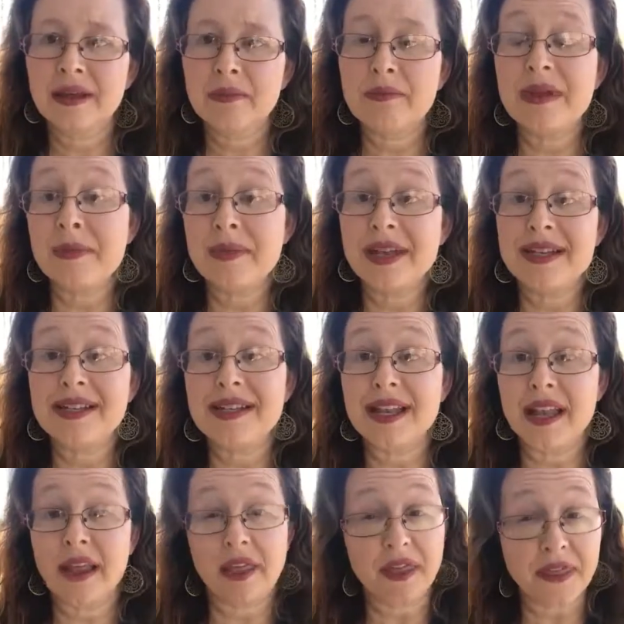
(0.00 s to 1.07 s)
maybe
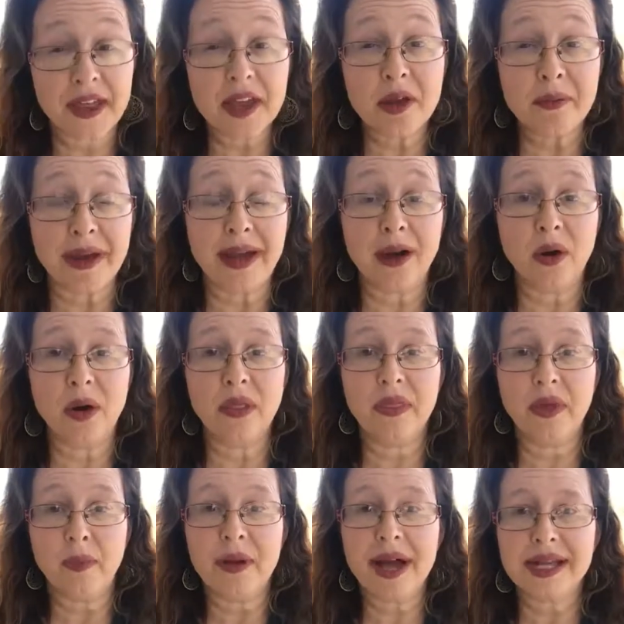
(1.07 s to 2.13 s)
think about
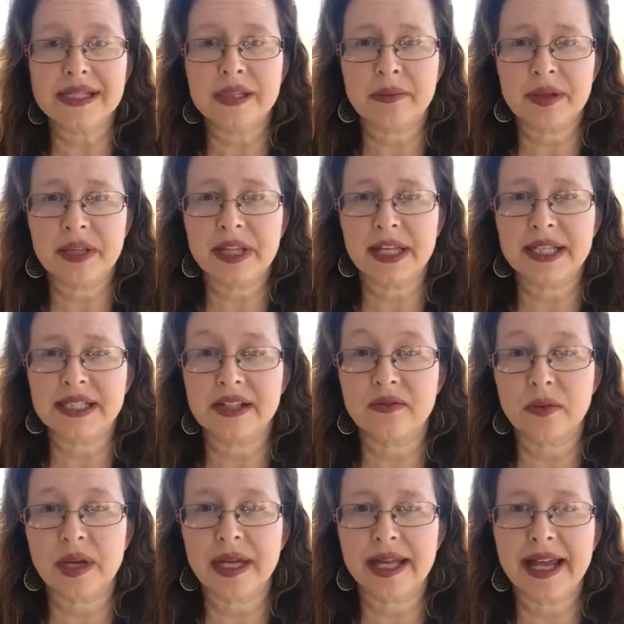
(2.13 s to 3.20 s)
the possibilities of
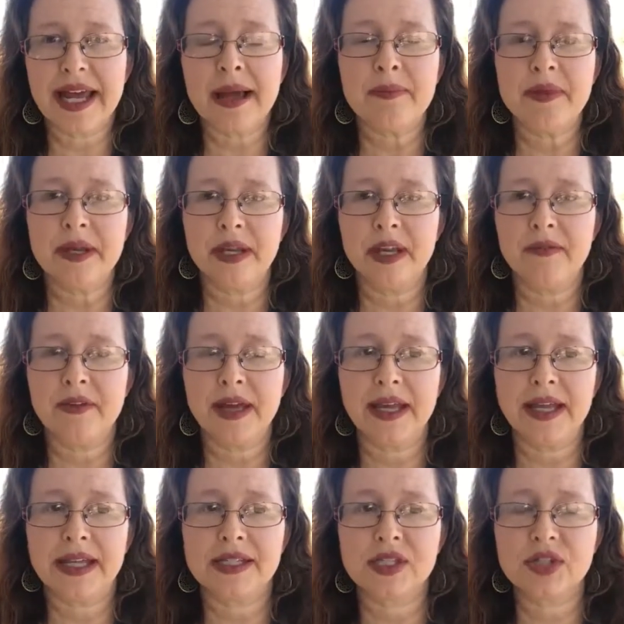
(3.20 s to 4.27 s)
what could happen if I
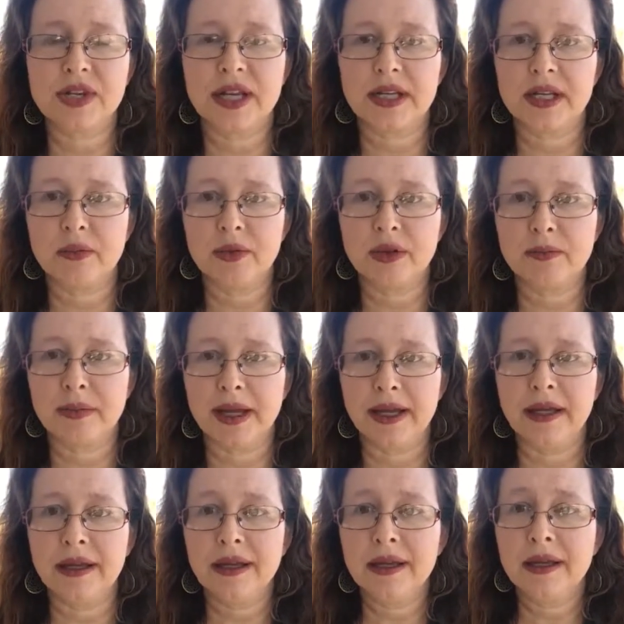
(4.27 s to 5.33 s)
get stranded with
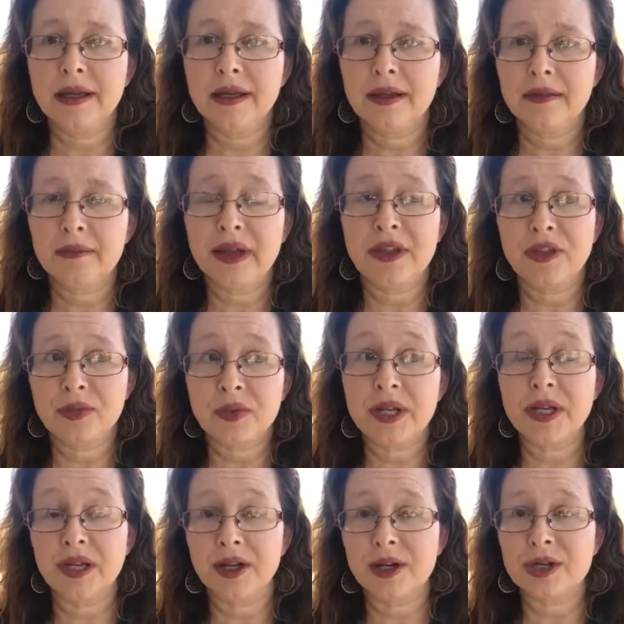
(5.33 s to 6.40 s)
my 3
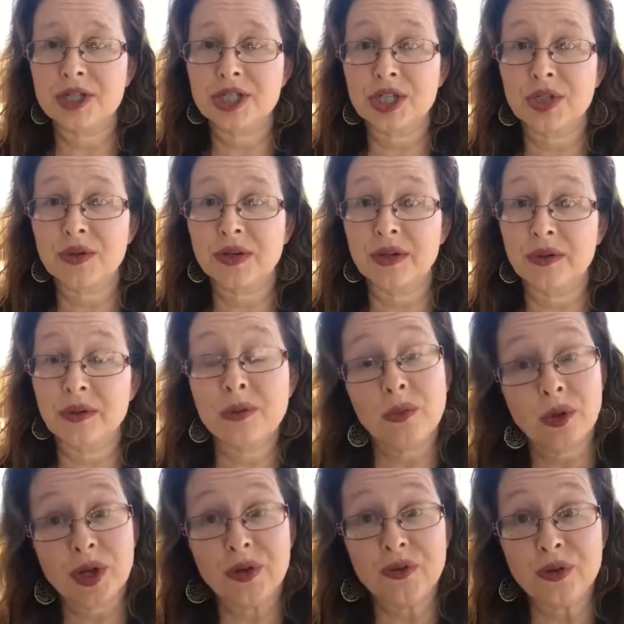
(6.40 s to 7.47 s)
younger children,
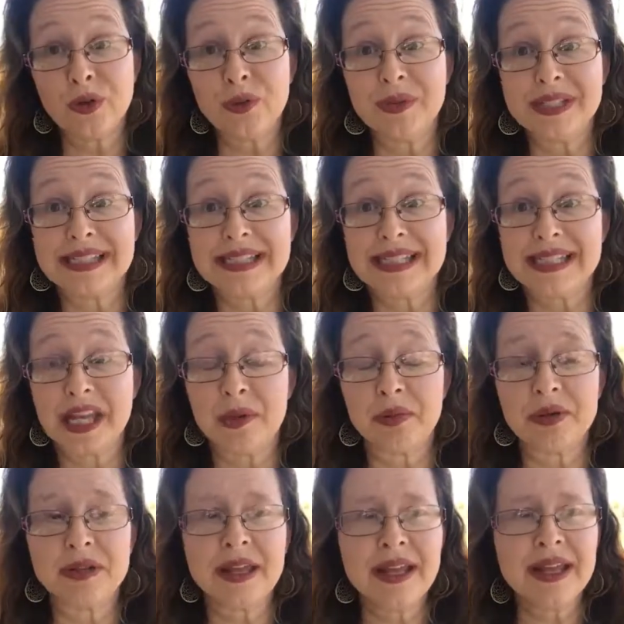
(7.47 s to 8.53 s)
one of whom is
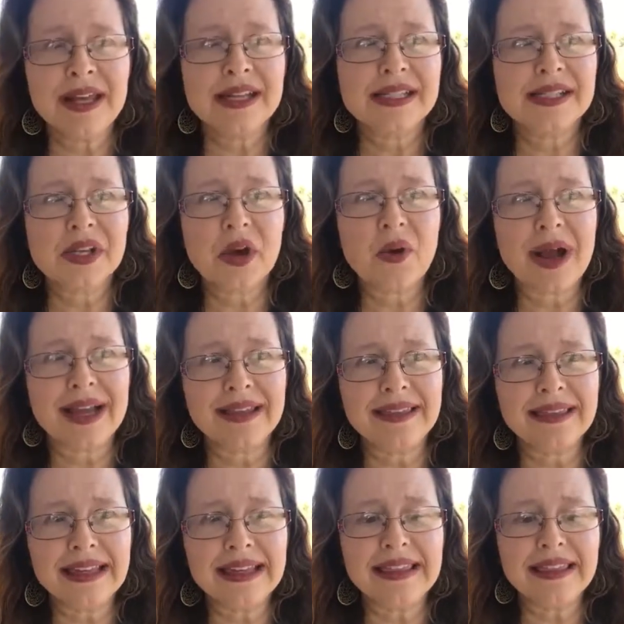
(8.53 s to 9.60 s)
disabled. So I
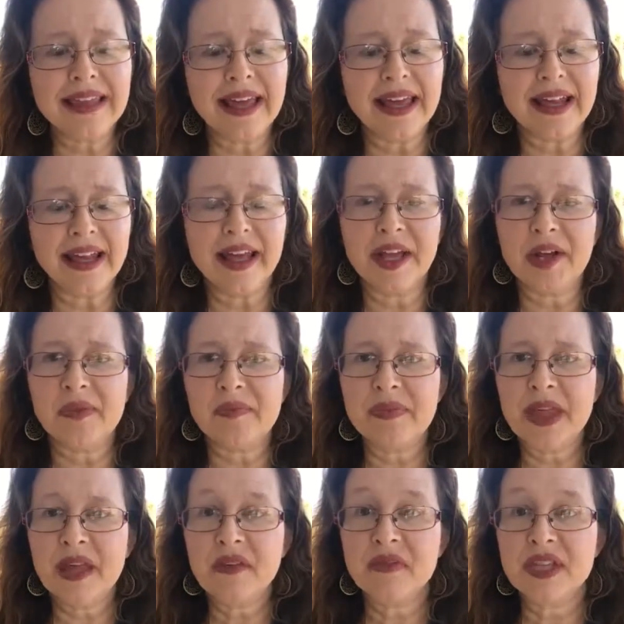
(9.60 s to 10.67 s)
think that
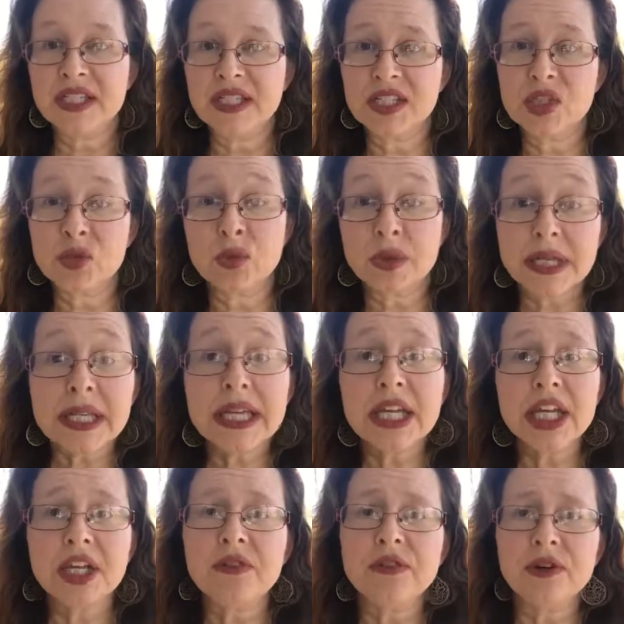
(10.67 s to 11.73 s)
this is really
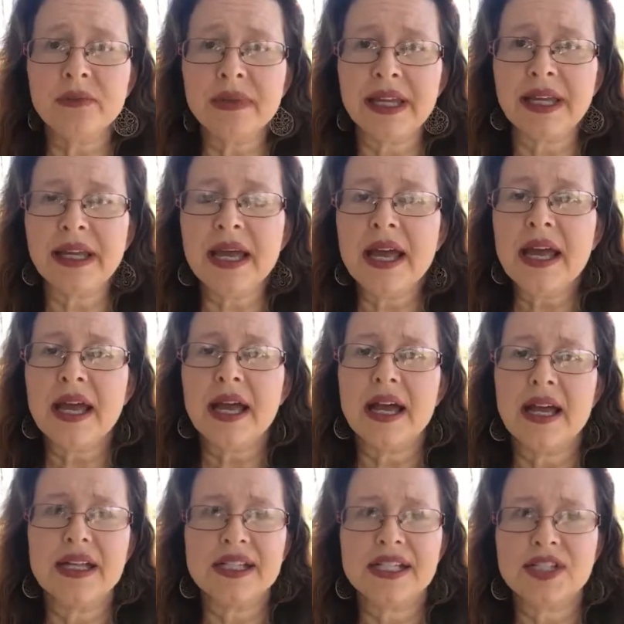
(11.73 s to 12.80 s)
good for me
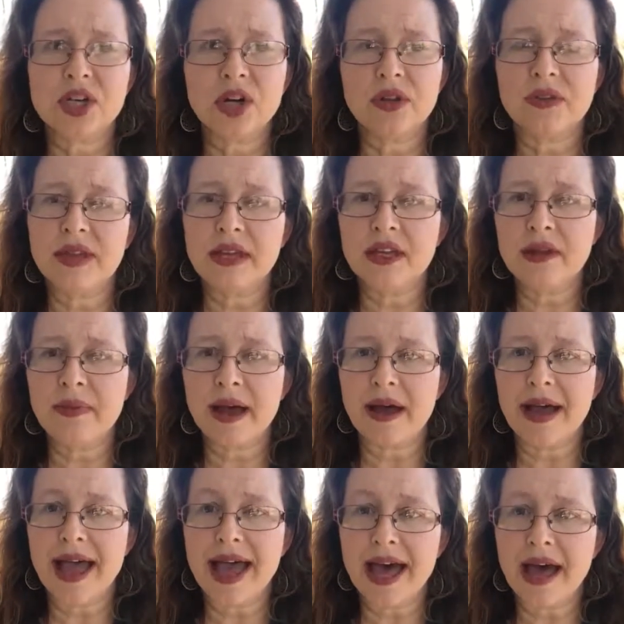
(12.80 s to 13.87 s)
to start thinking
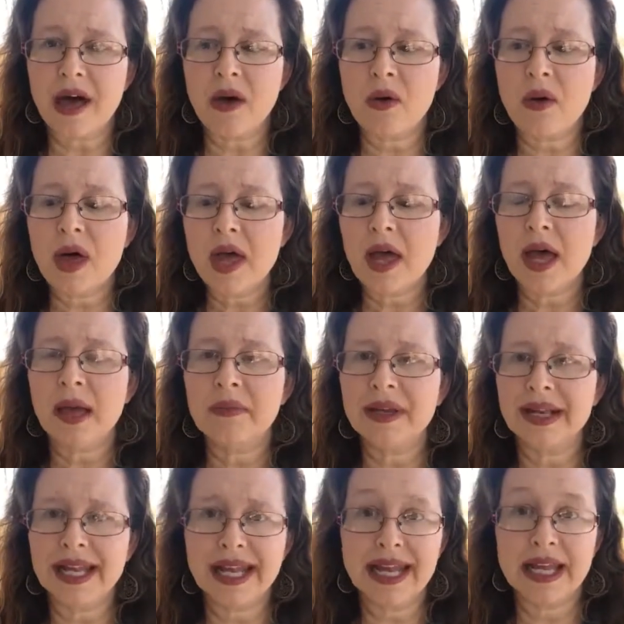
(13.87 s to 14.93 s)
about how I'm
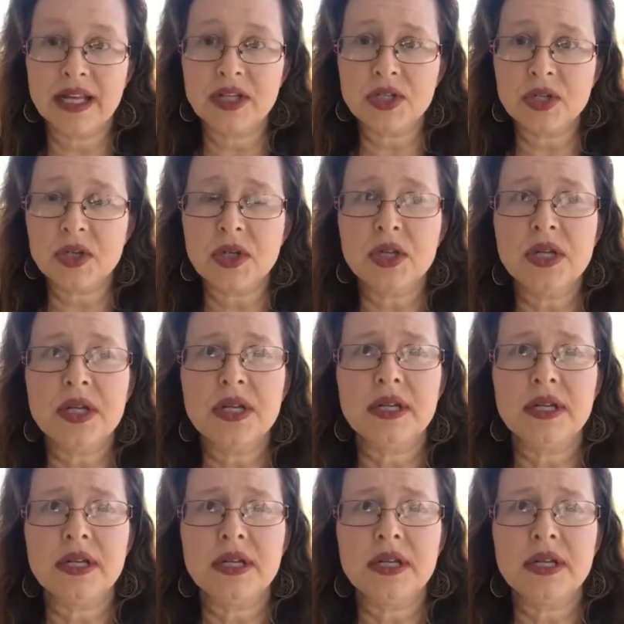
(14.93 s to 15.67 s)
going to handle